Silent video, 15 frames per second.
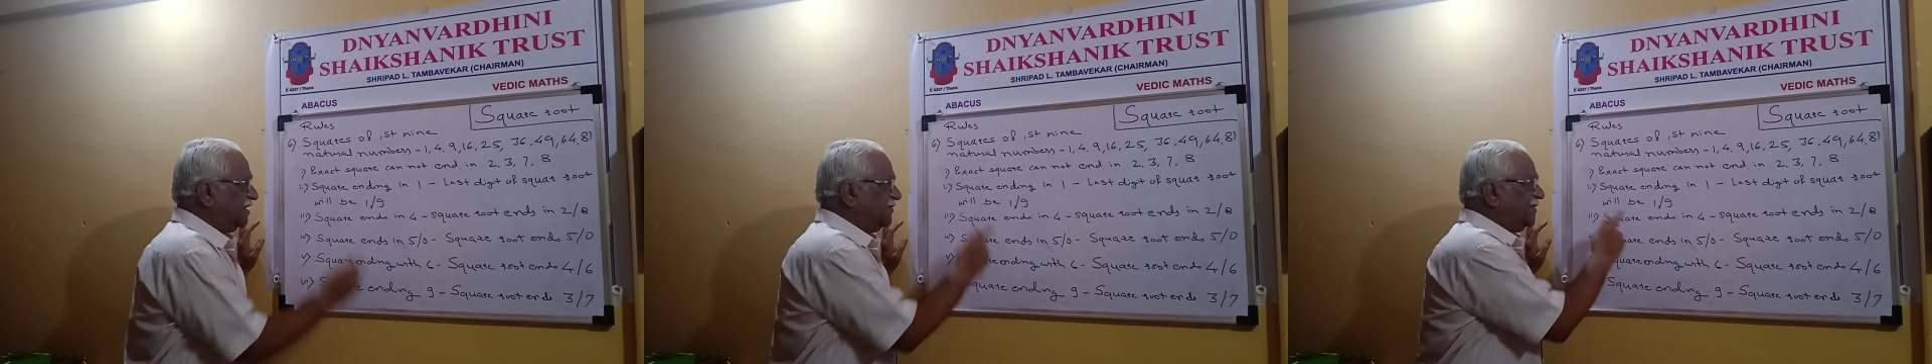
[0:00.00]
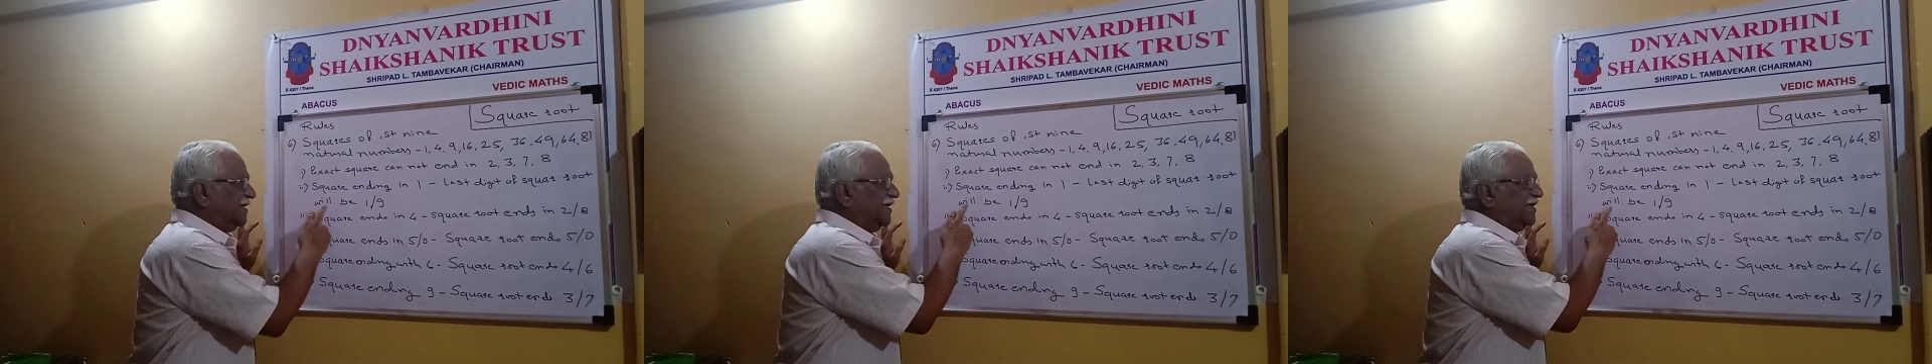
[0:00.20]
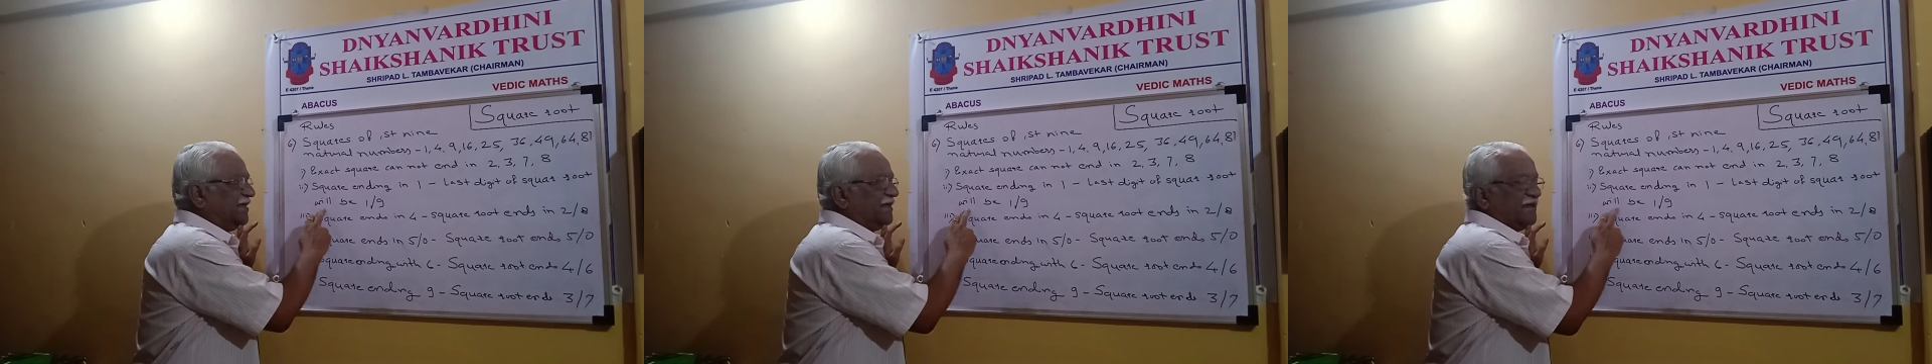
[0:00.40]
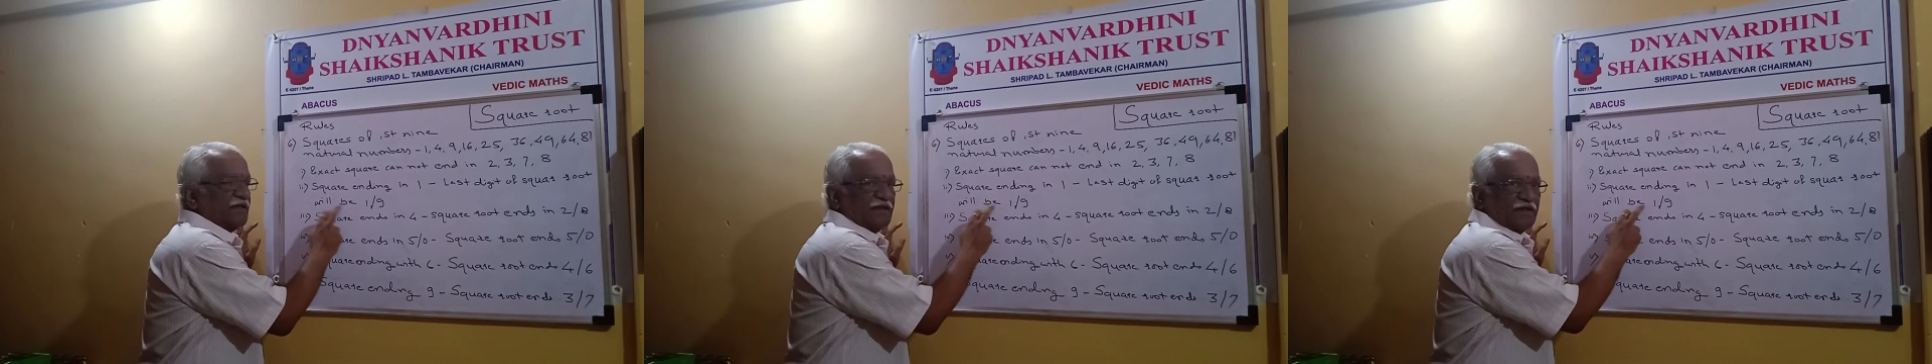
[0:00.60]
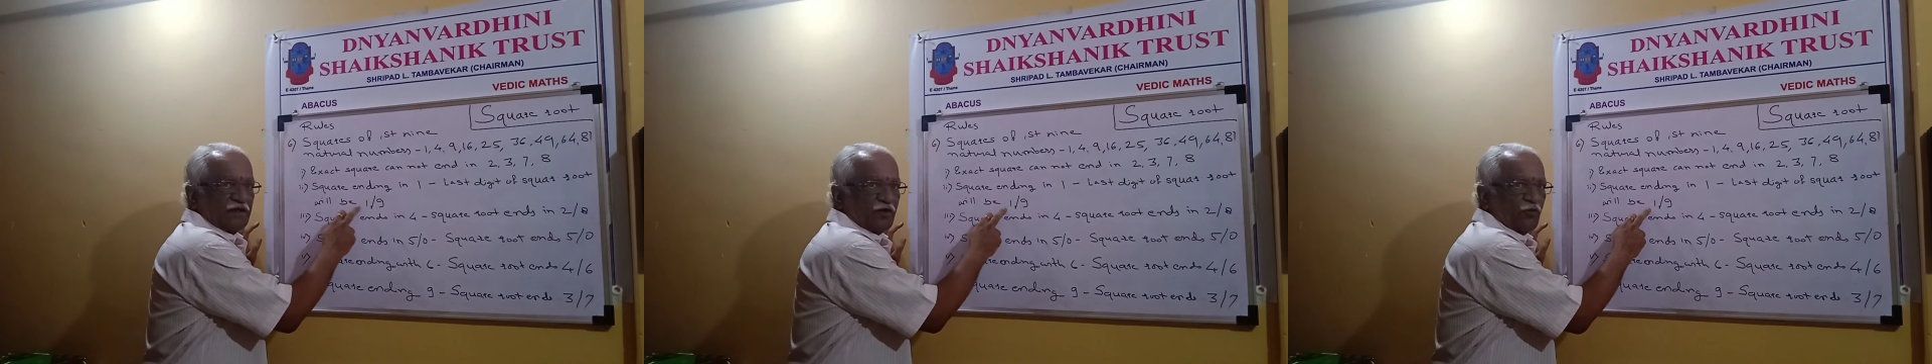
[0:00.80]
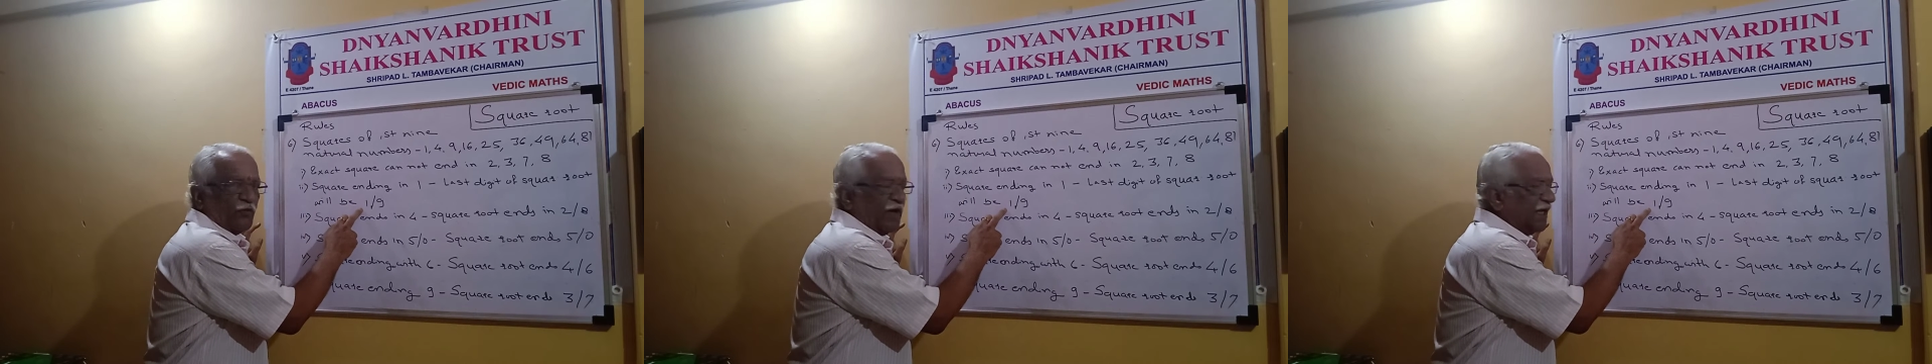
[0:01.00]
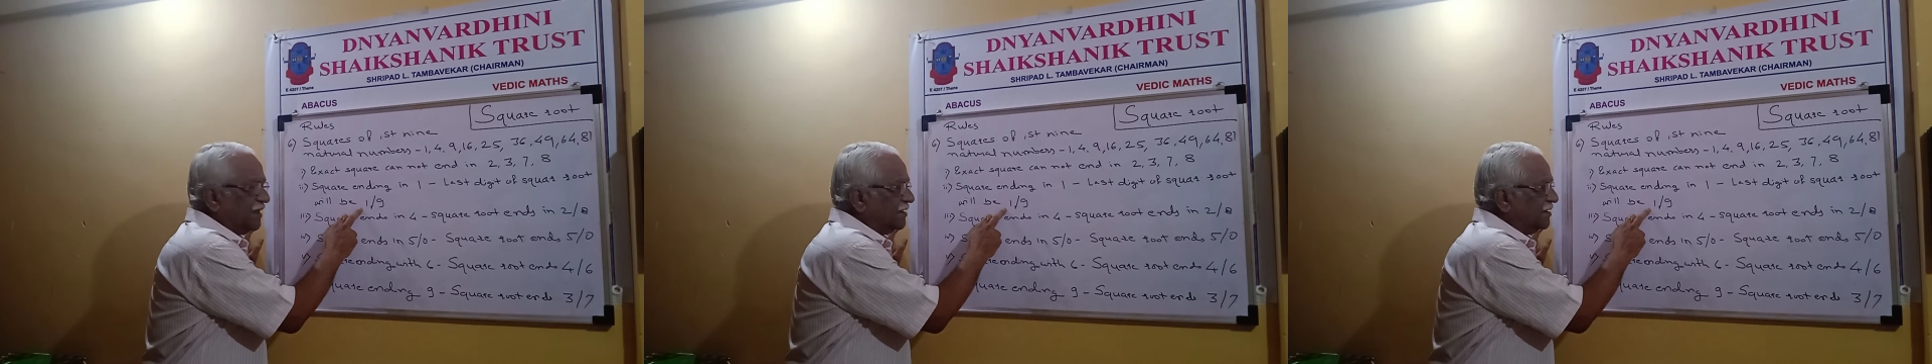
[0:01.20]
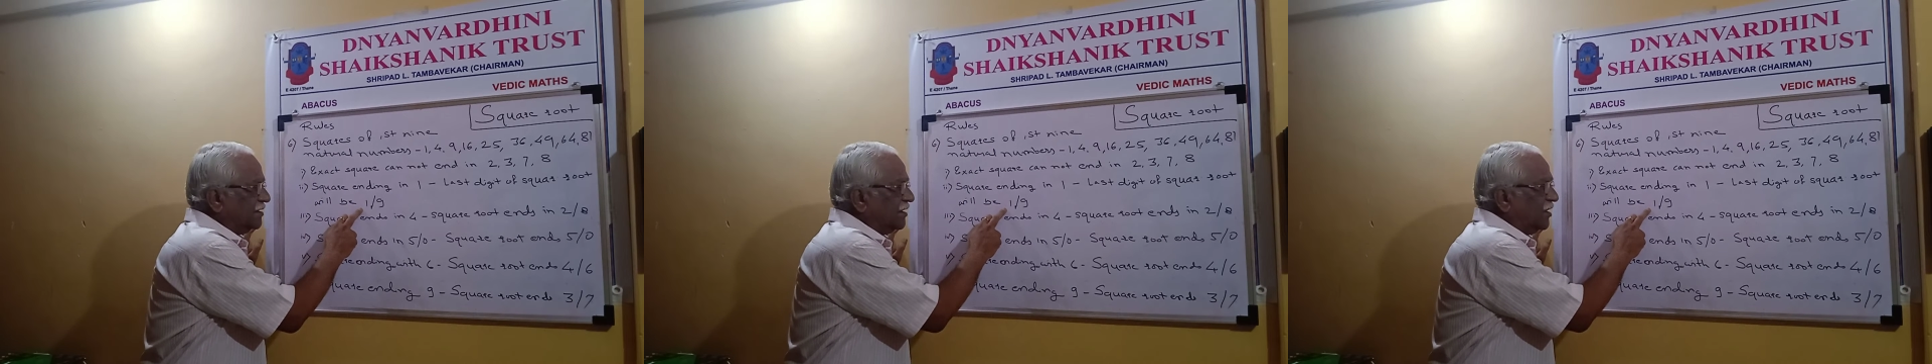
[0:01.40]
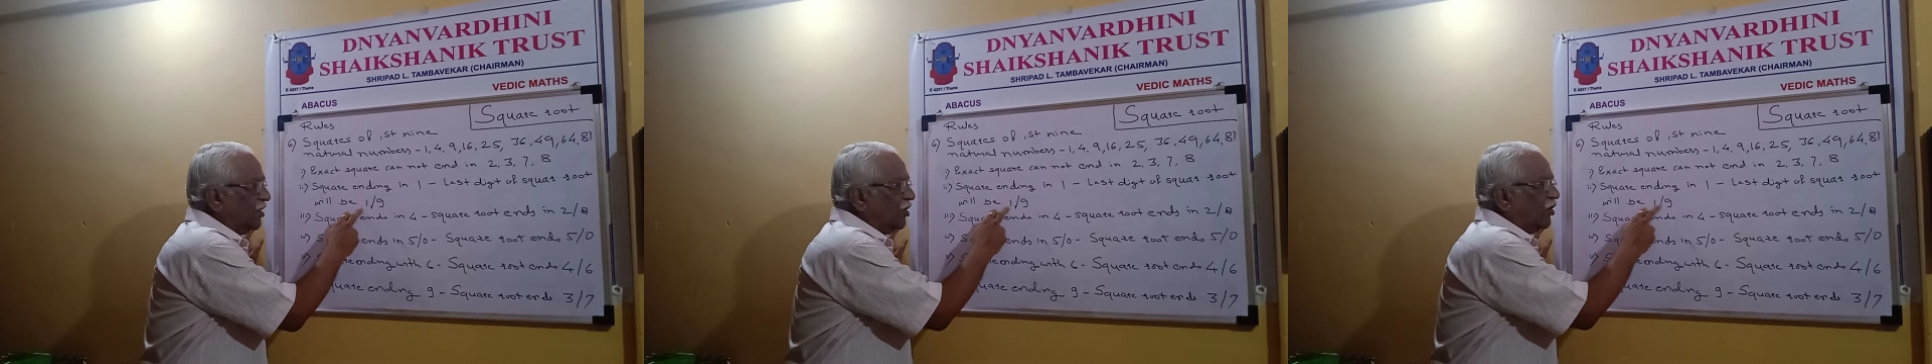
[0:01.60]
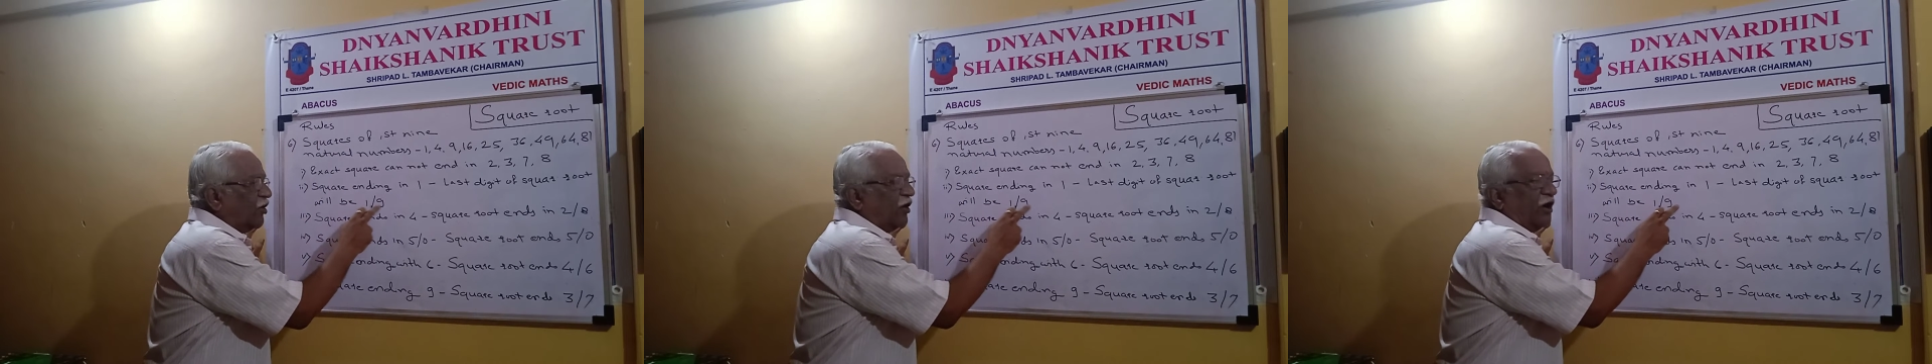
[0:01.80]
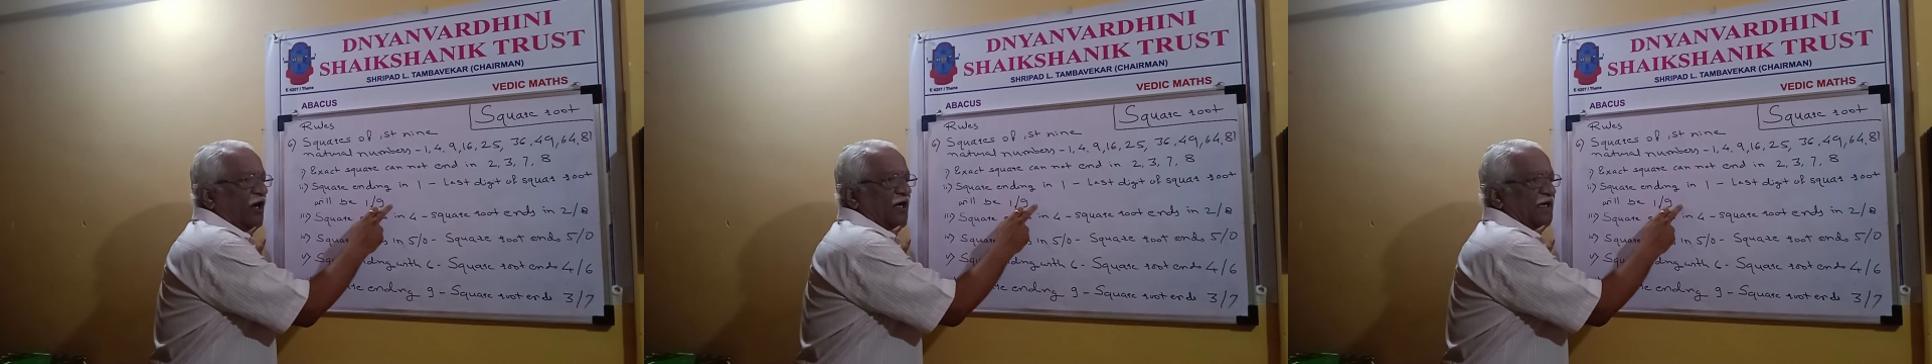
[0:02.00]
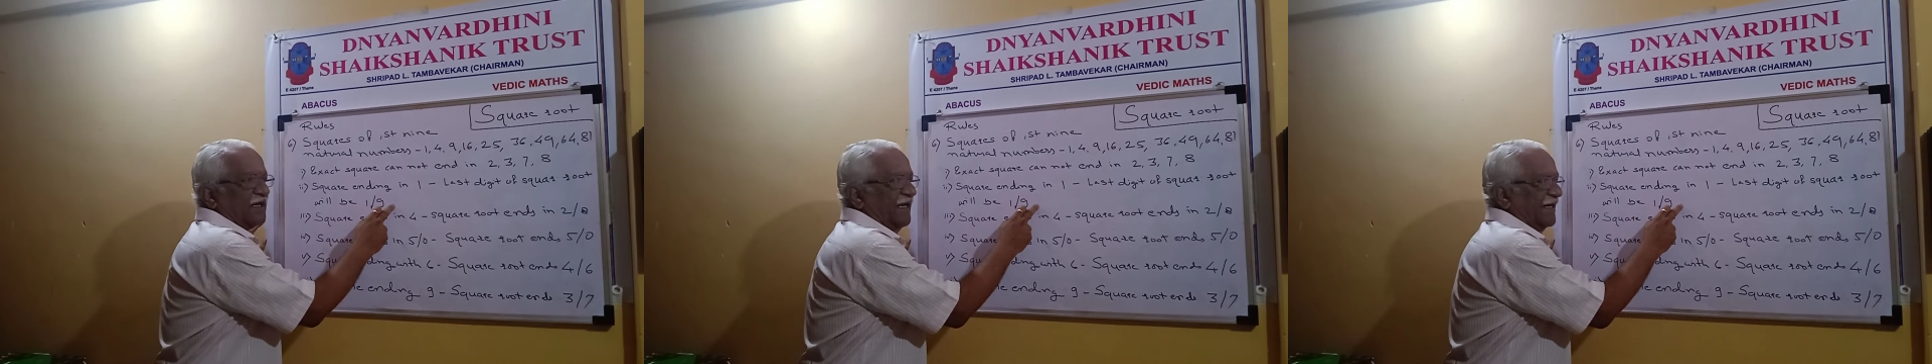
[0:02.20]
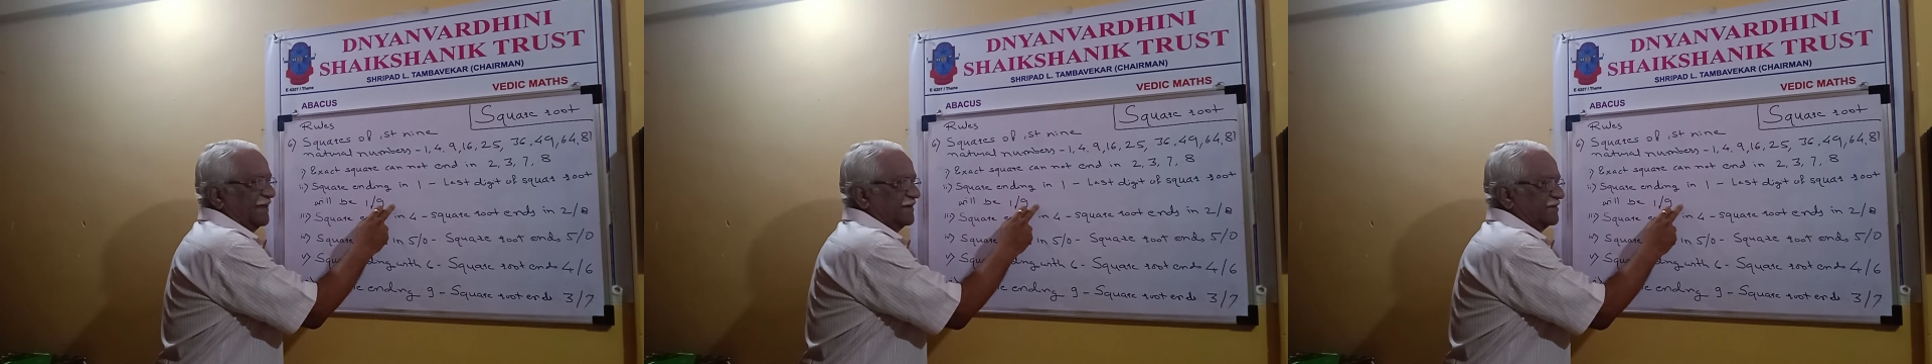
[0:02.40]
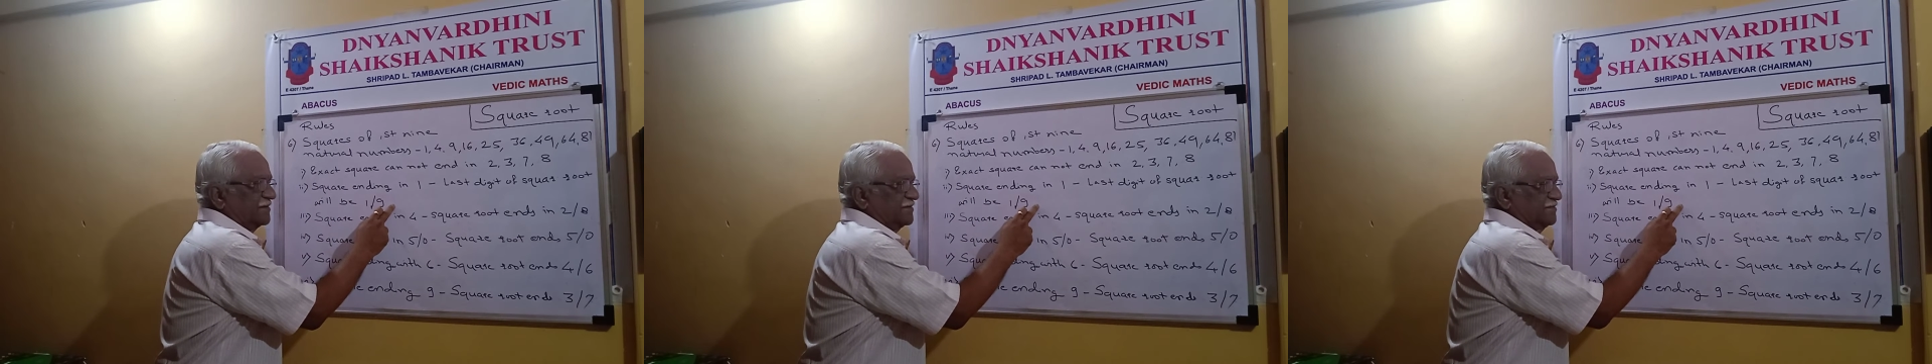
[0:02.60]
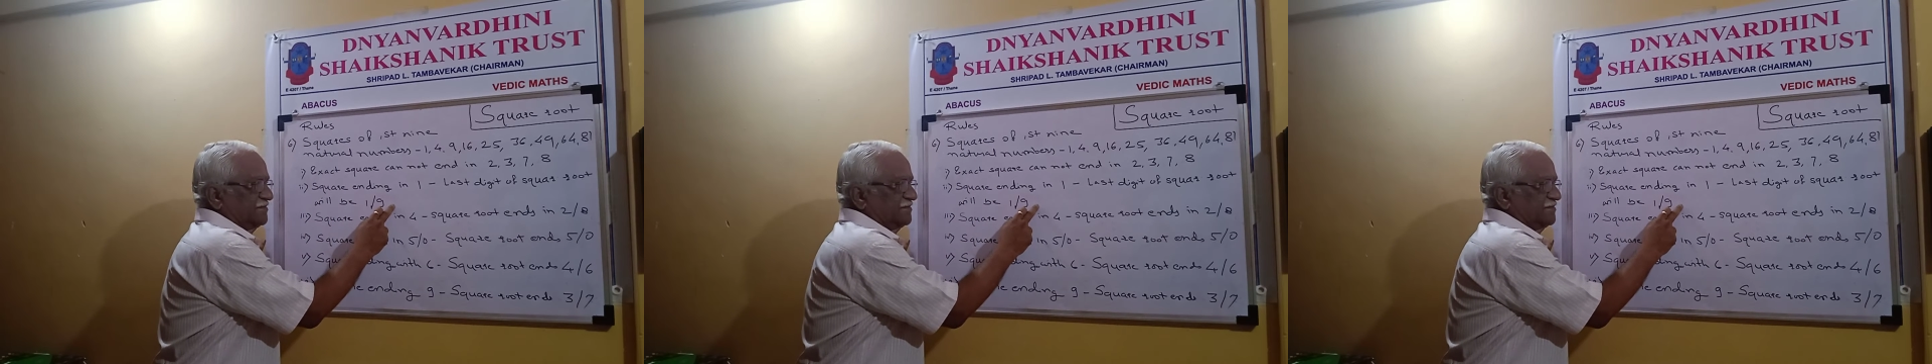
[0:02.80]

be 1 or 9.